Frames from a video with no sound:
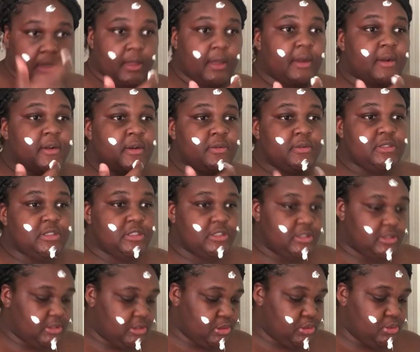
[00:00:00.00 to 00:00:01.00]
y'all know we
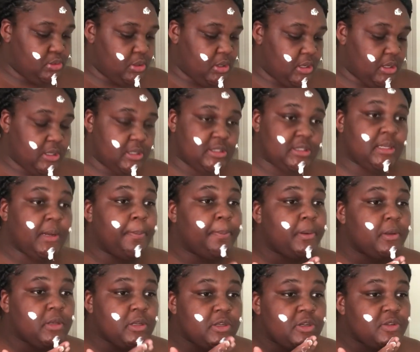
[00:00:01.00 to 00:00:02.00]
just do
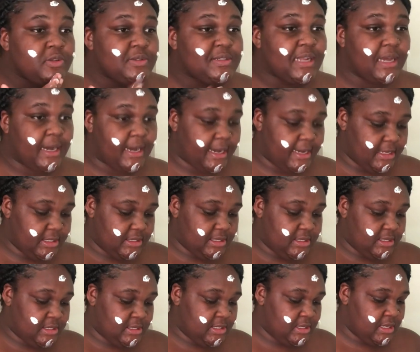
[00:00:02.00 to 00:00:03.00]
simple little
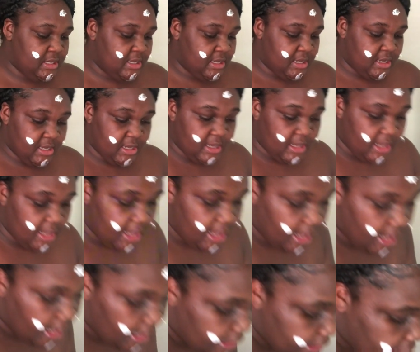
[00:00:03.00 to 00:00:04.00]
dots.
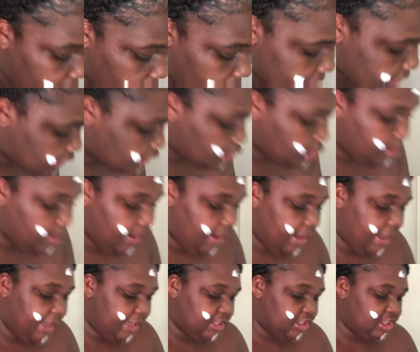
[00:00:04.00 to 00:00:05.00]
Not too
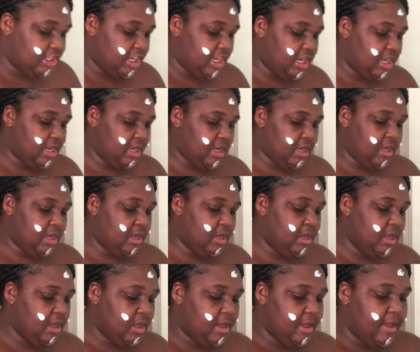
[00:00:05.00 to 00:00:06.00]
much.
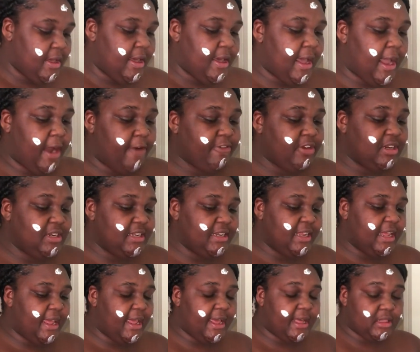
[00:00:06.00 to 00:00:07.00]
I really
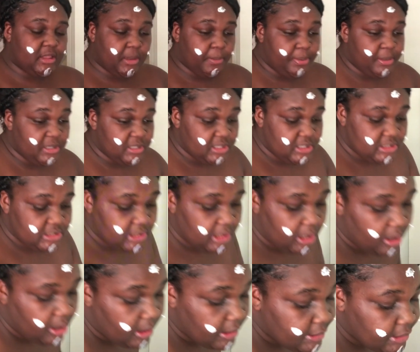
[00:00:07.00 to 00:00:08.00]
didn't have to put this
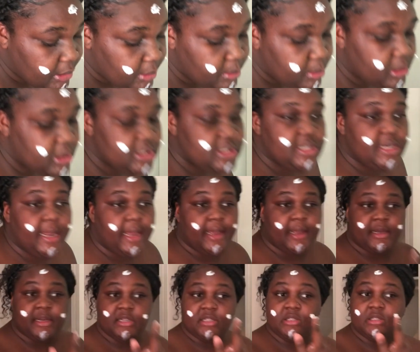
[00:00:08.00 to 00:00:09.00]
on no more today
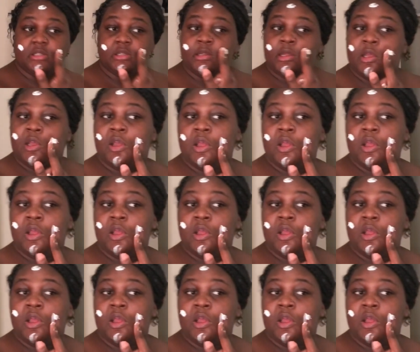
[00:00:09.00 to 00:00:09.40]
because